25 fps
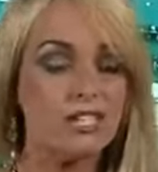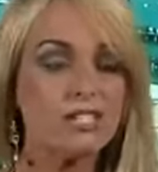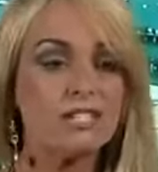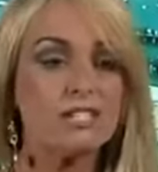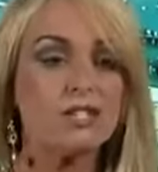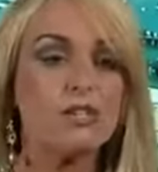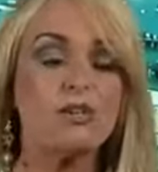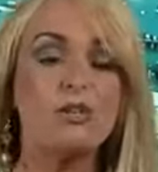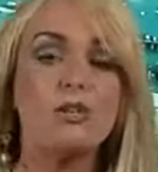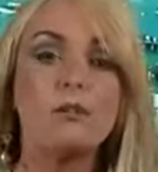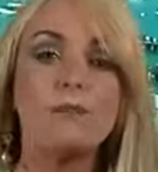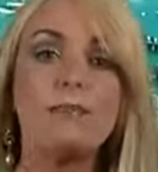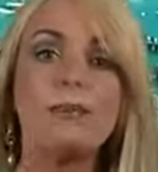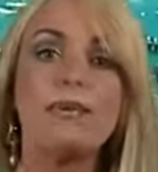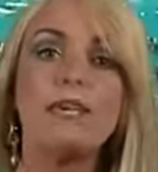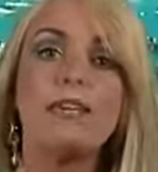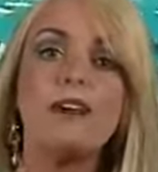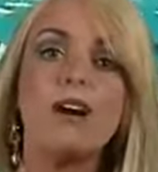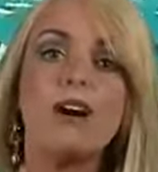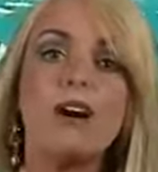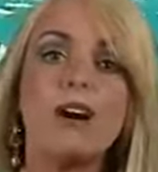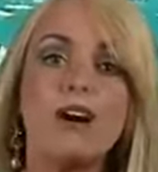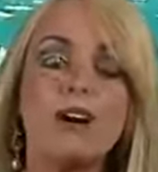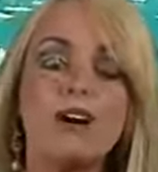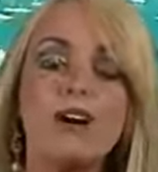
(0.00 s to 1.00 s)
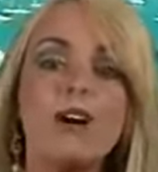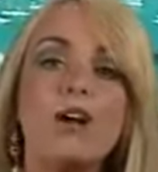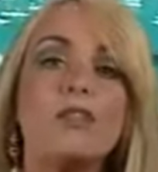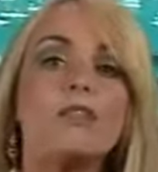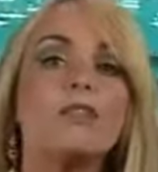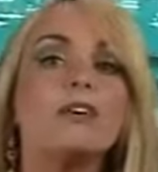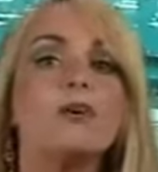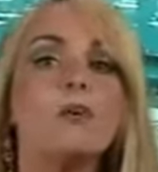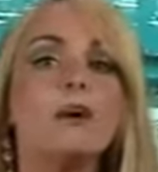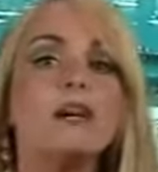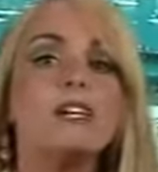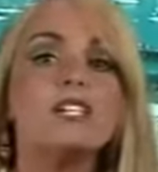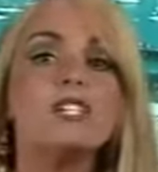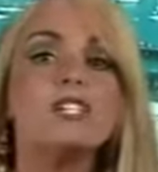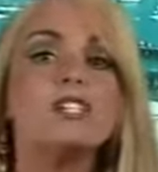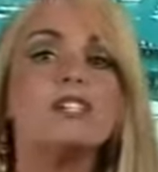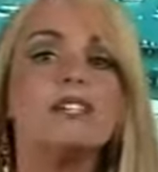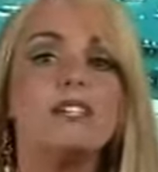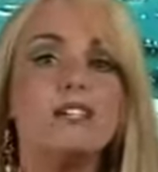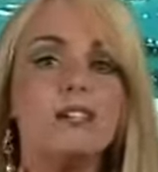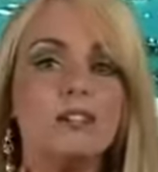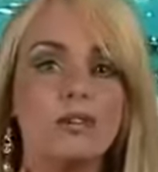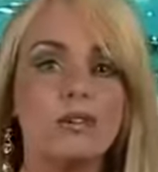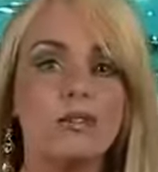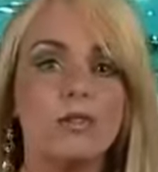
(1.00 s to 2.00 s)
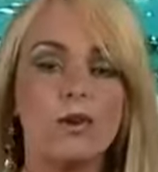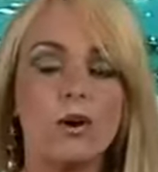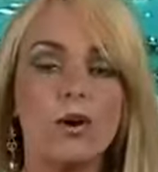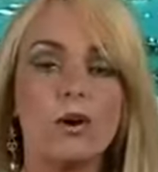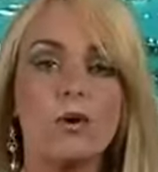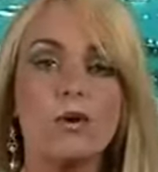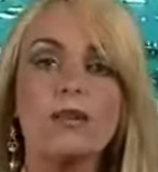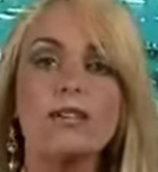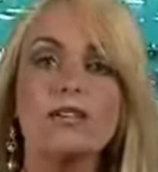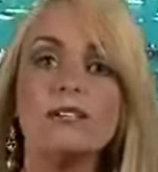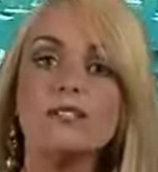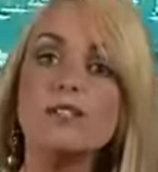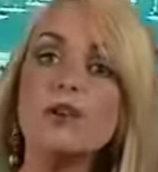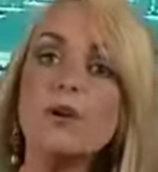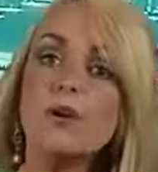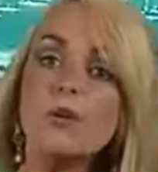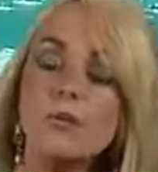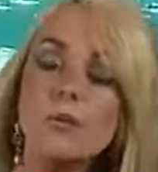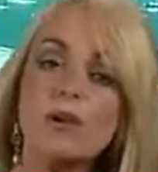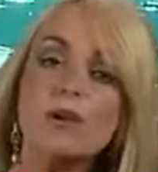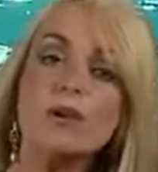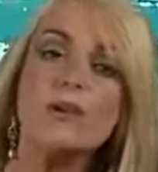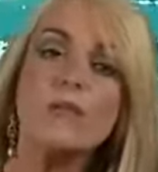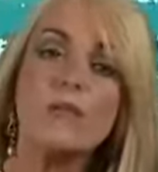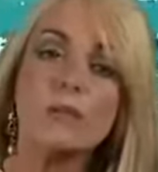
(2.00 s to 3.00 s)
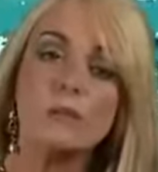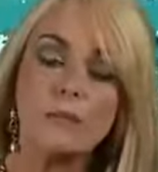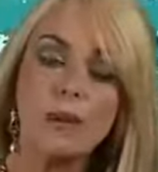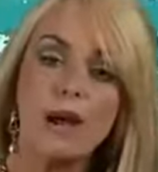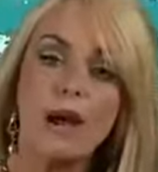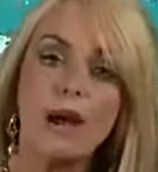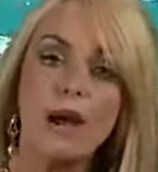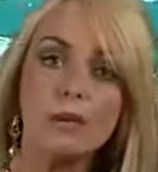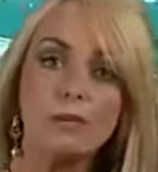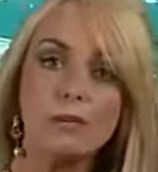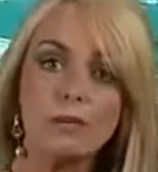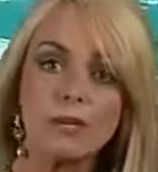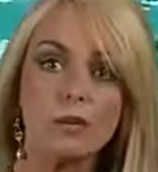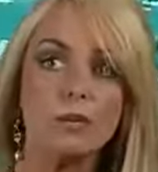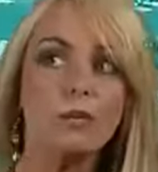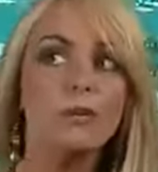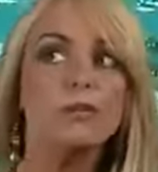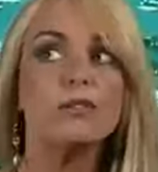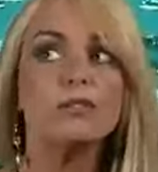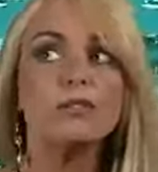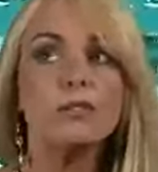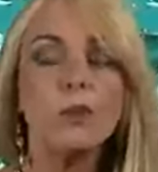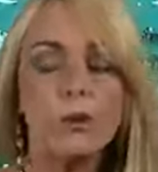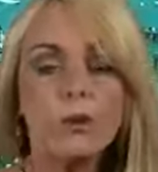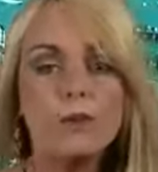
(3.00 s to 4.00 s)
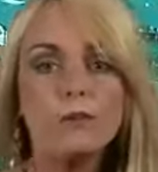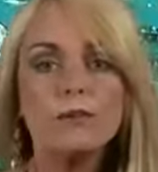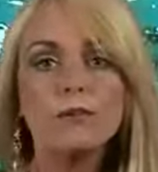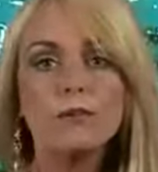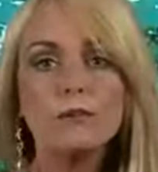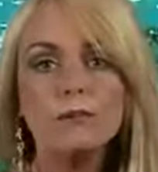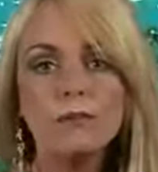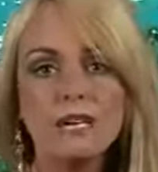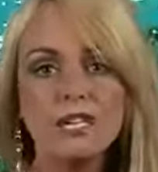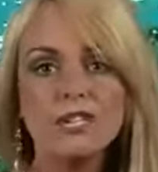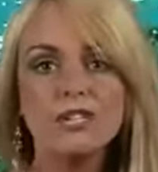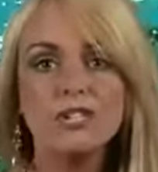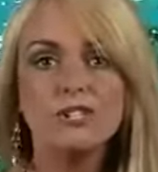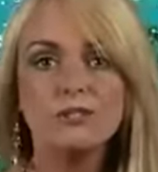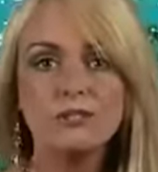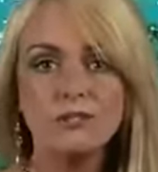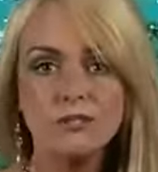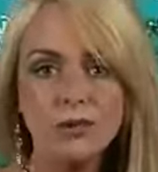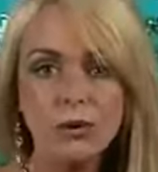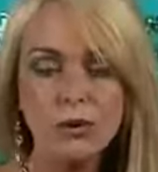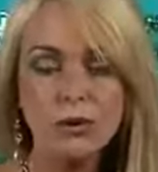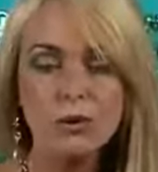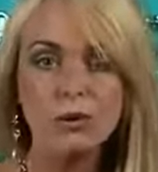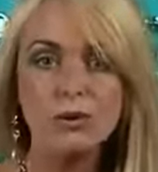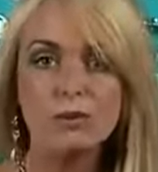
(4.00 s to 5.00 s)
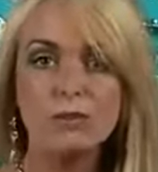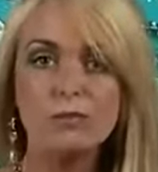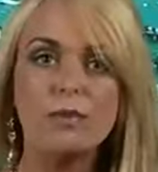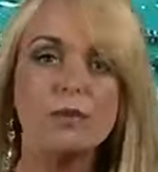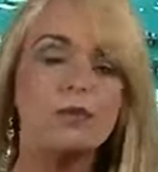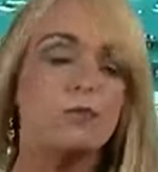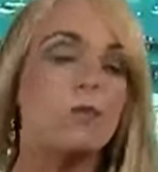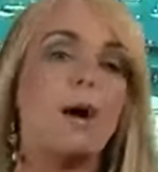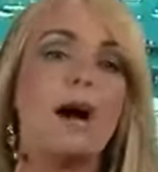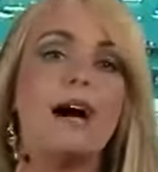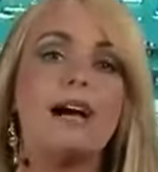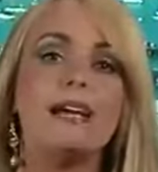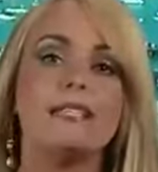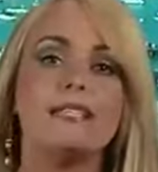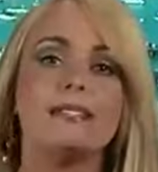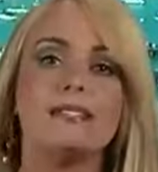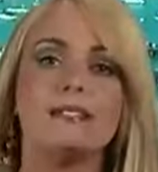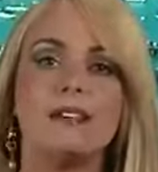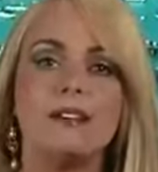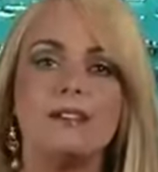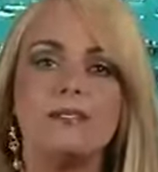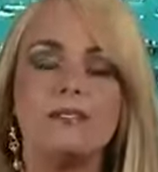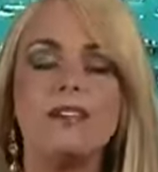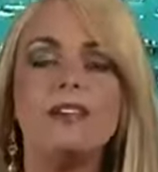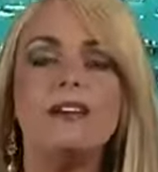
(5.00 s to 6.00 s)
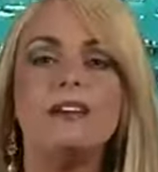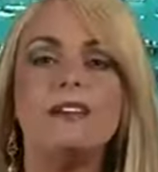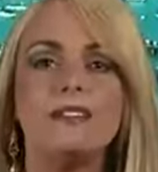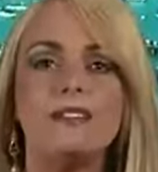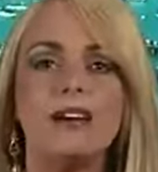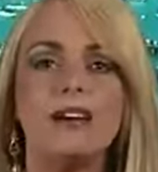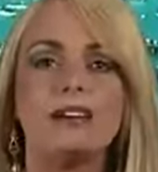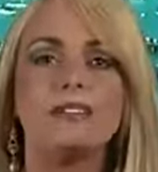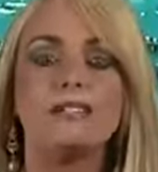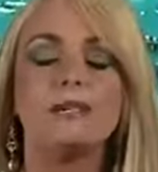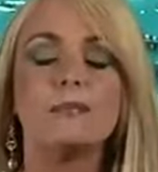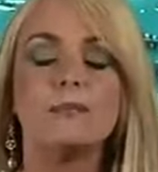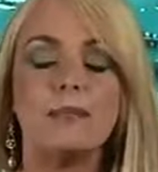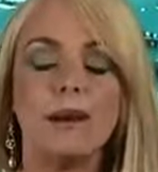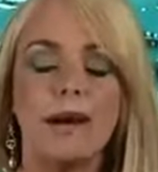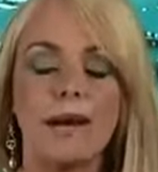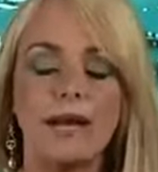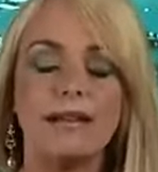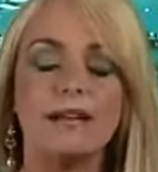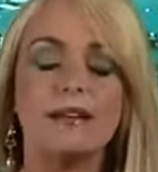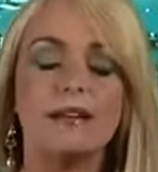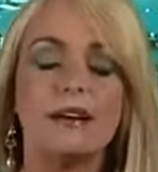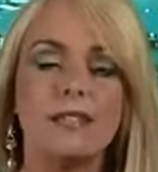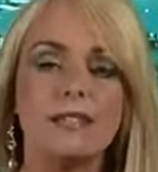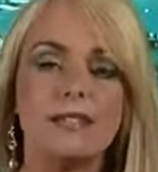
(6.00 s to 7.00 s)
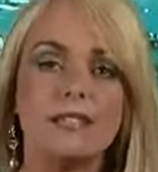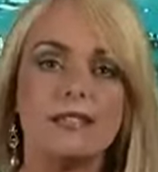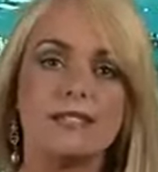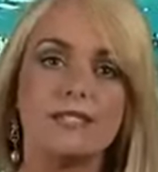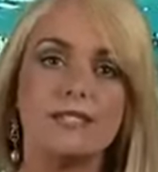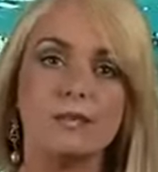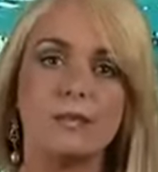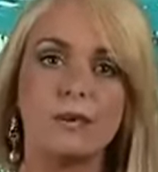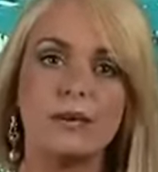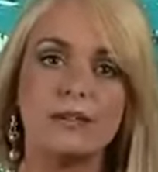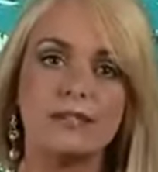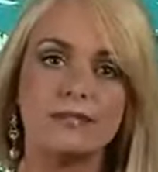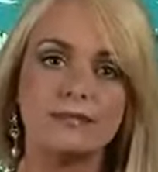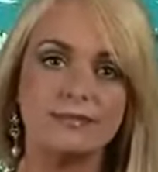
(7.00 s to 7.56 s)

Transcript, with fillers: It's good people the question here, though, is will the public, will the low information voter be wise enough not to bite on this one?